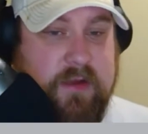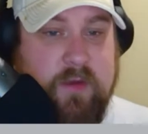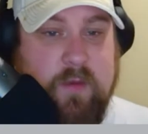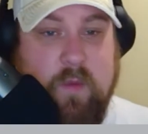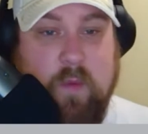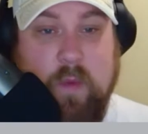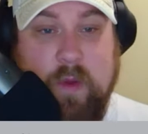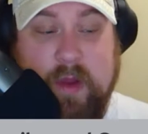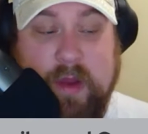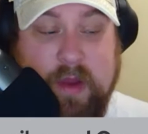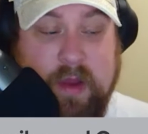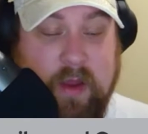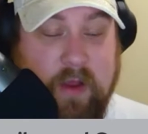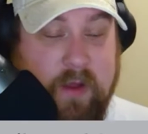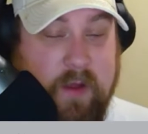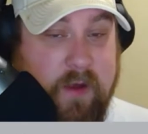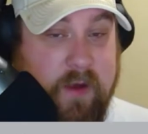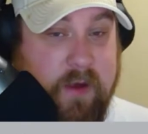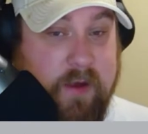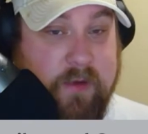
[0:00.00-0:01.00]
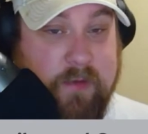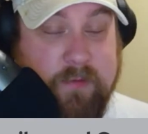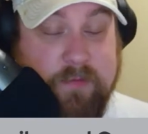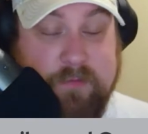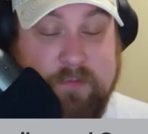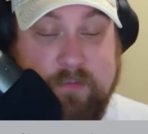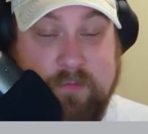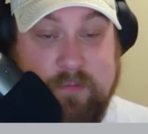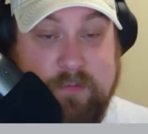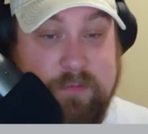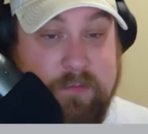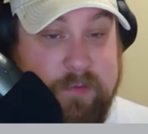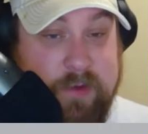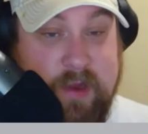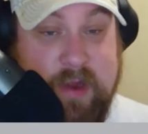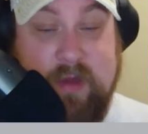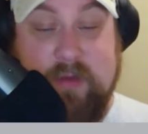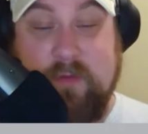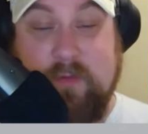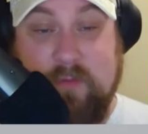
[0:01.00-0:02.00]
We are
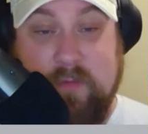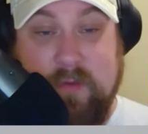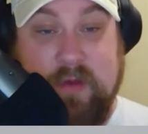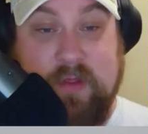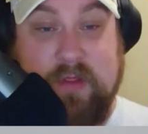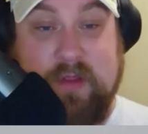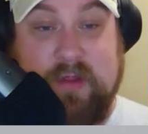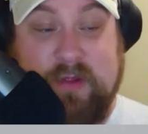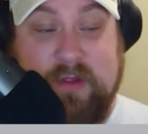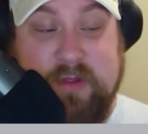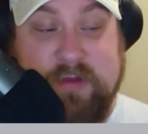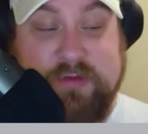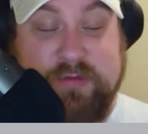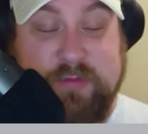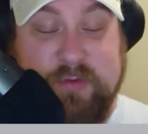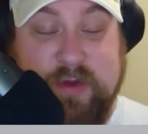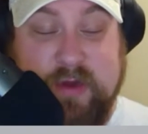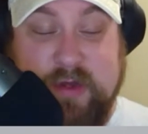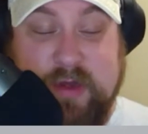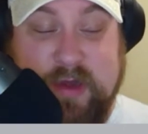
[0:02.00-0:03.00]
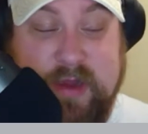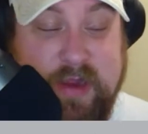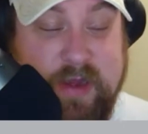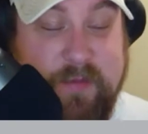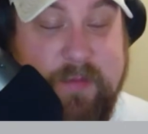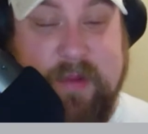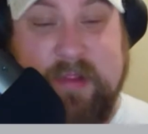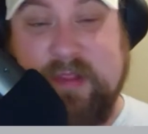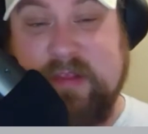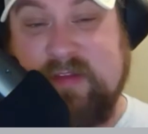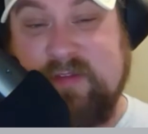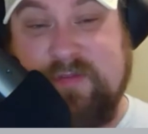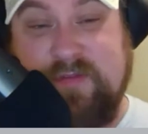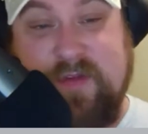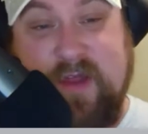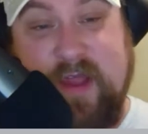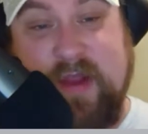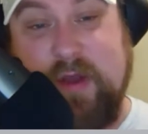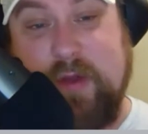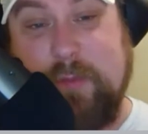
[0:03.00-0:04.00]
getting really close. We're going to kind of make this
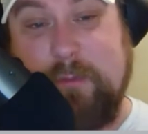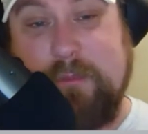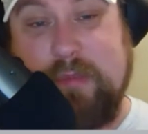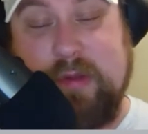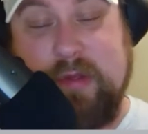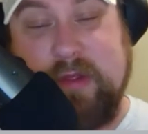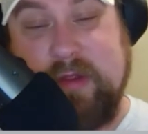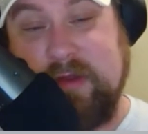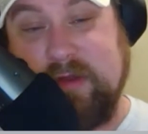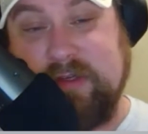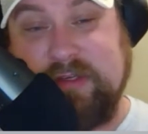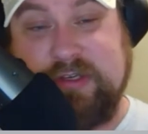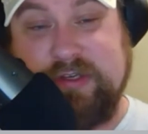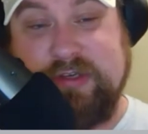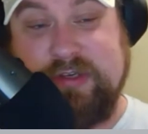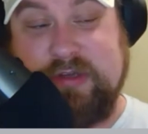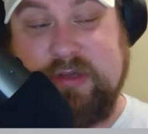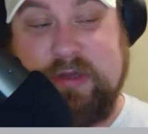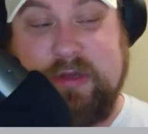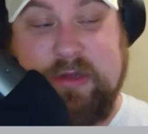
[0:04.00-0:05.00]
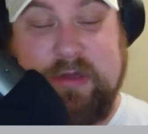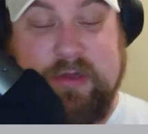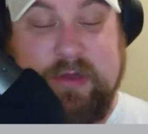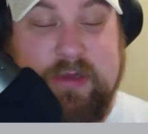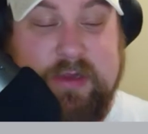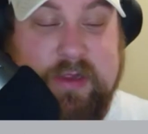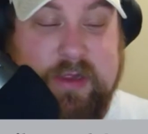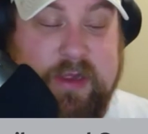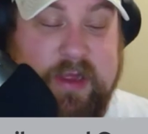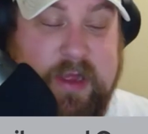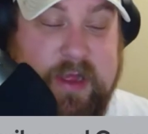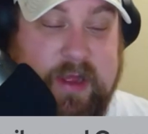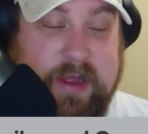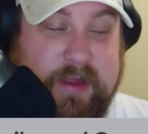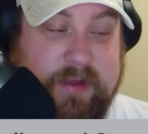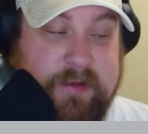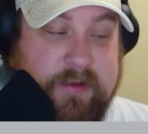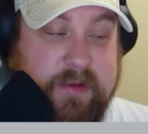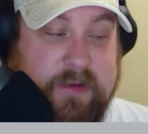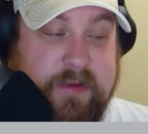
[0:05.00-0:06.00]
final push
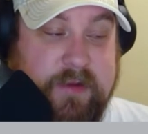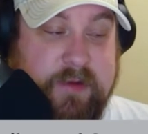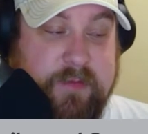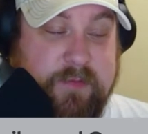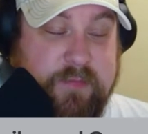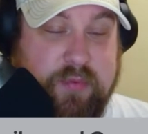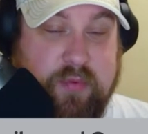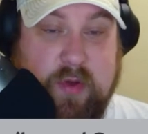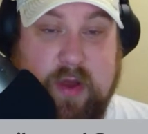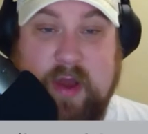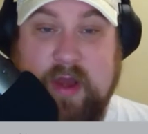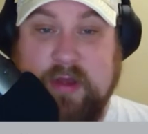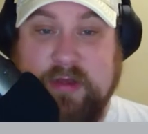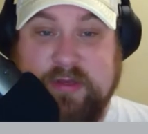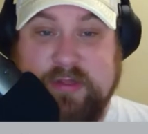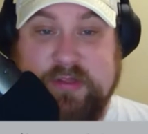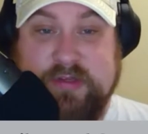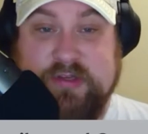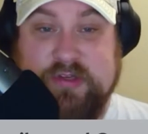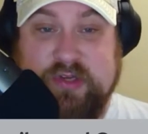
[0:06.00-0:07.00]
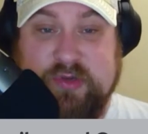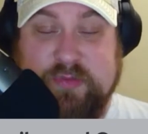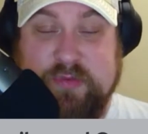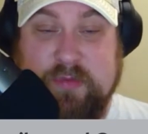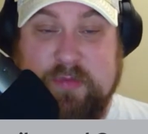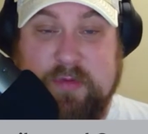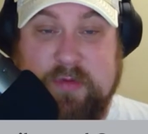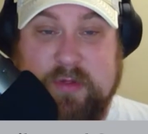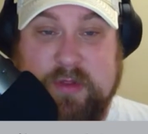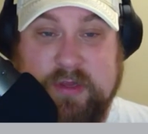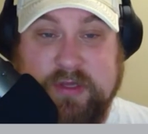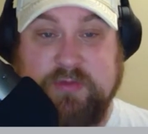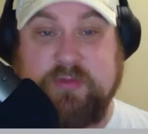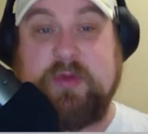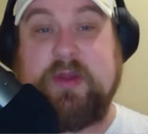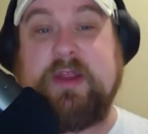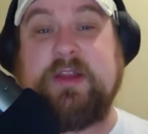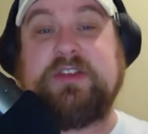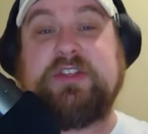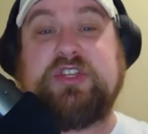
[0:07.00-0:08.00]
prior to the Super Bowl. As
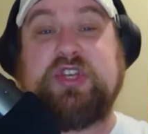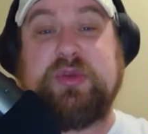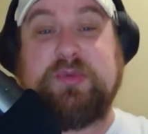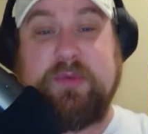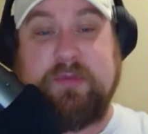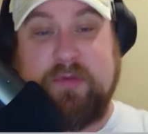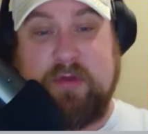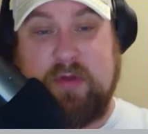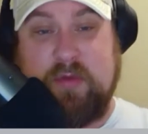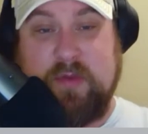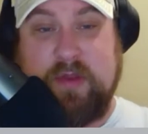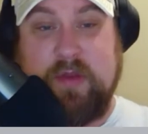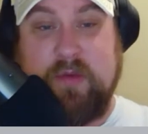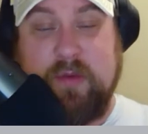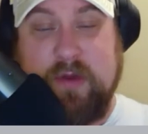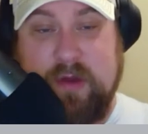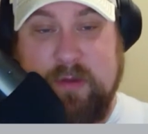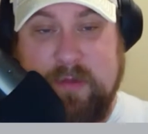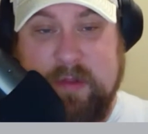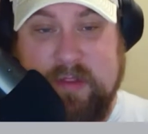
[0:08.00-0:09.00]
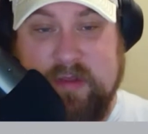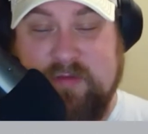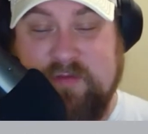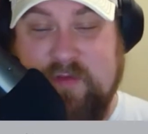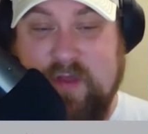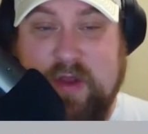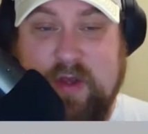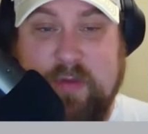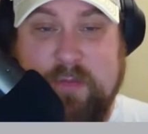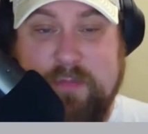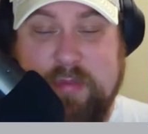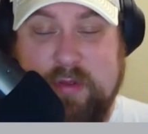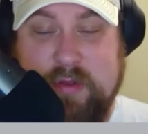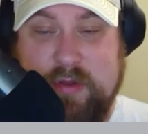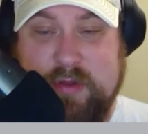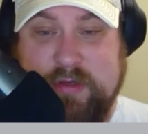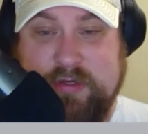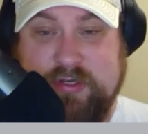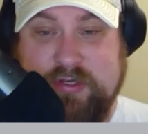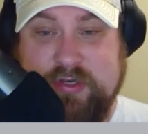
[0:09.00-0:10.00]
we're in Super Bowl week, we're going to make this final
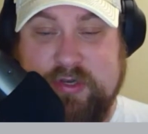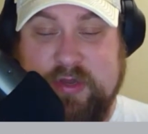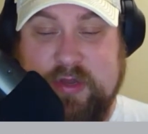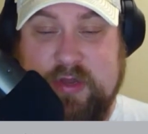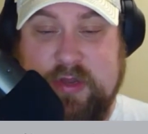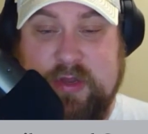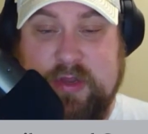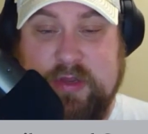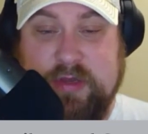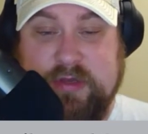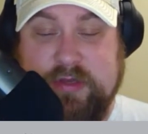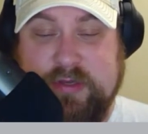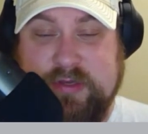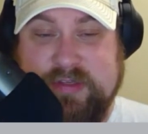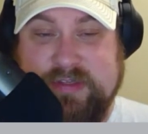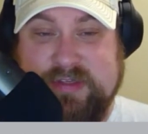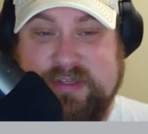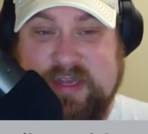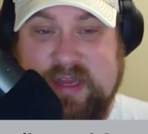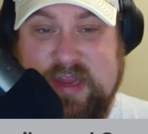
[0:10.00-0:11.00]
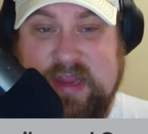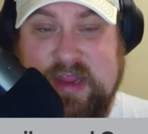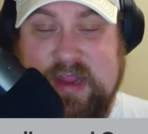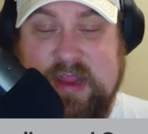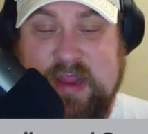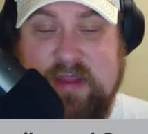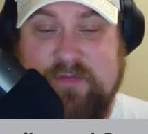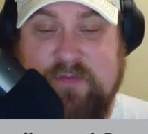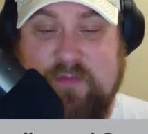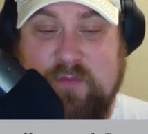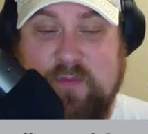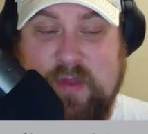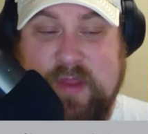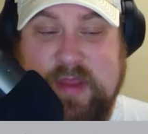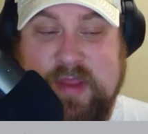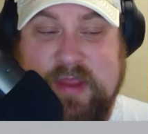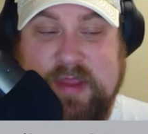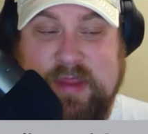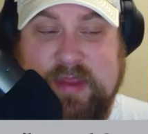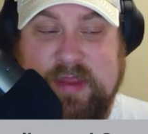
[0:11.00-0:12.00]
push to see if we
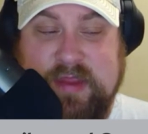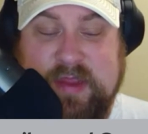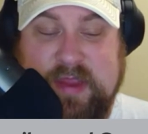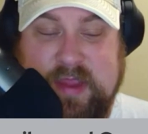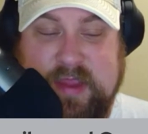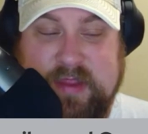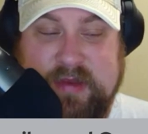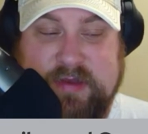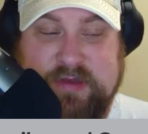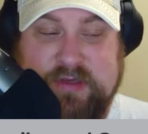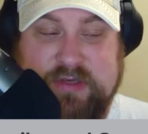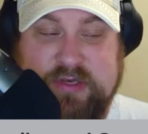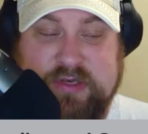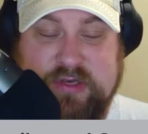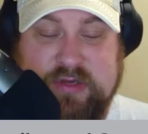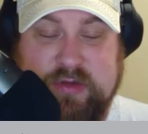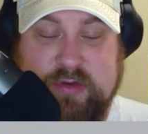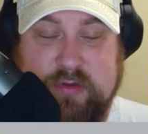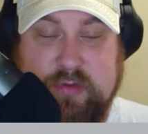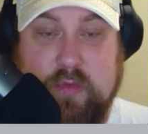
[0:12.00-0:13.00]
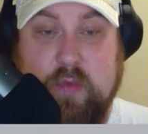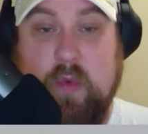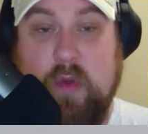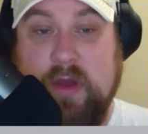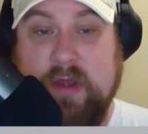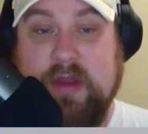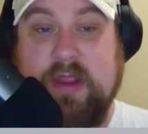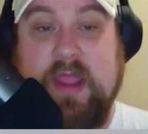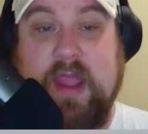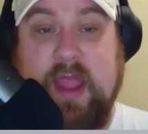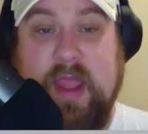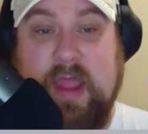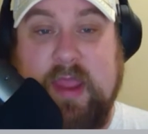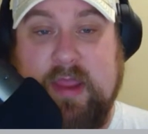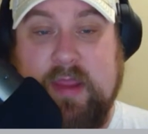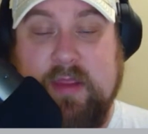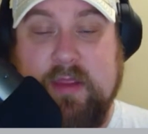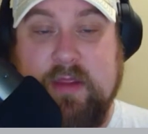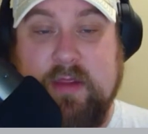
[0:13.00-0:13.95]
can get to 1K